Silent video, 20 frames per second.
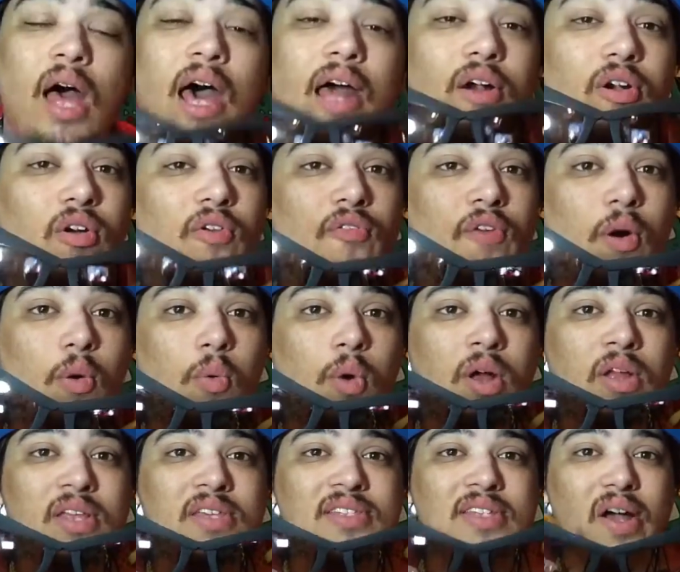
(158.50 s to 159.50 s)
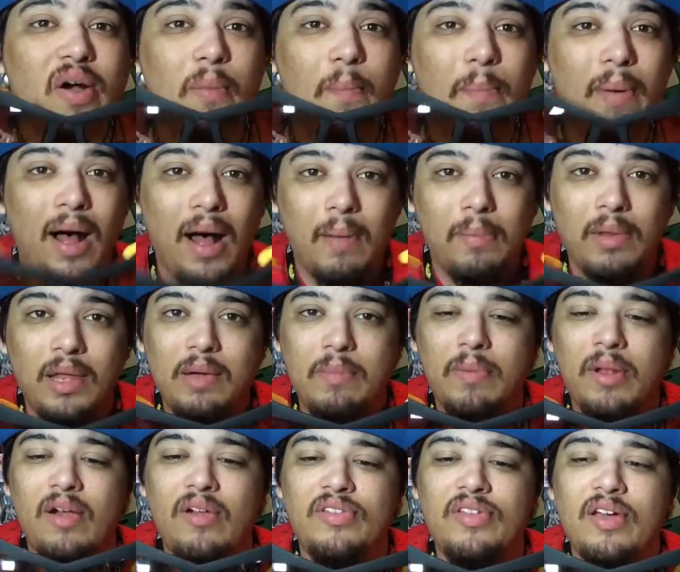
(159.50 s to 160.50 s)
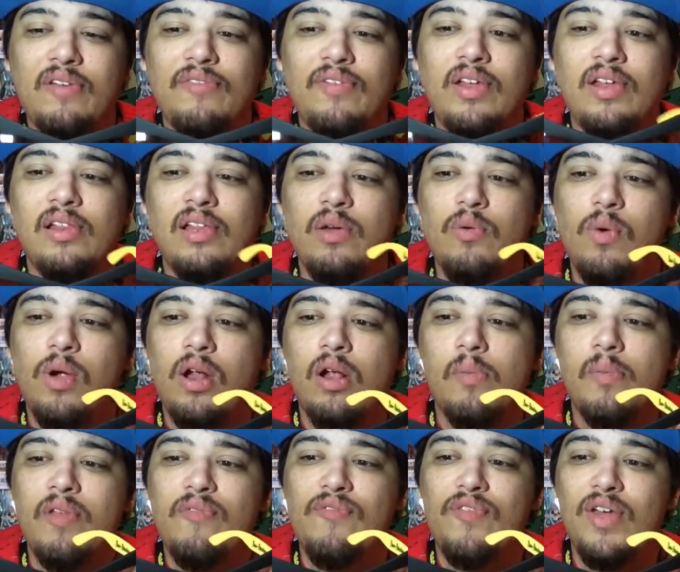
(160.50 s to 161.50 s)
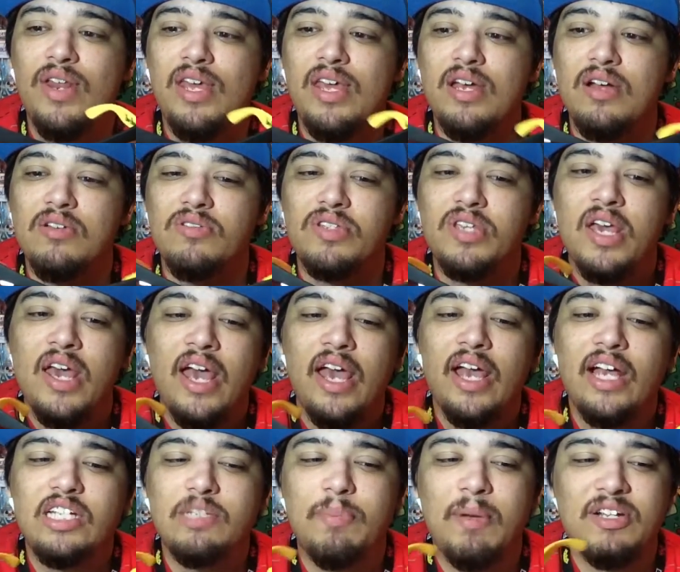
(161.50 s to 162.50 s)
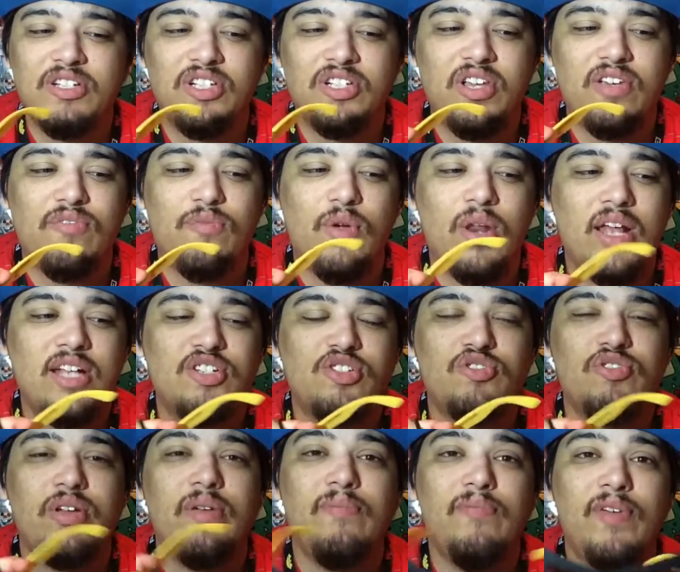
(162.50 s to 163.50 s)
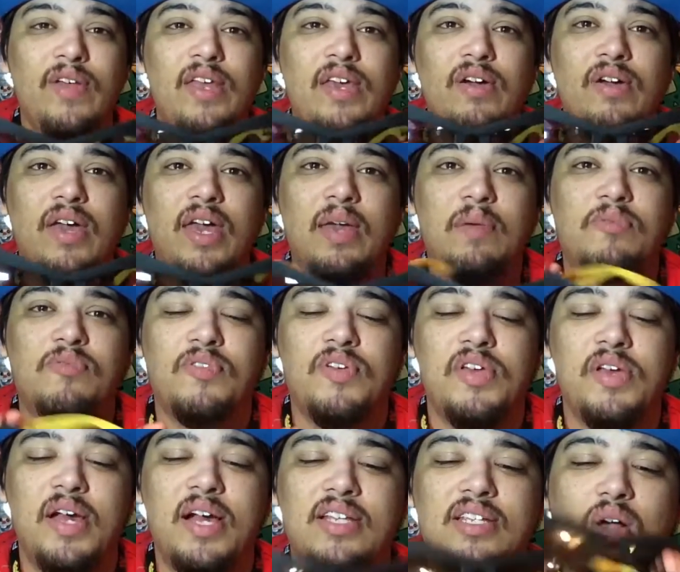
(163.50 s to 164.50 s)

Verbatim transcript: I don't know if I'll wear these out in public, but I'll definitely wear them in videos, especially when I stream video games for you guys.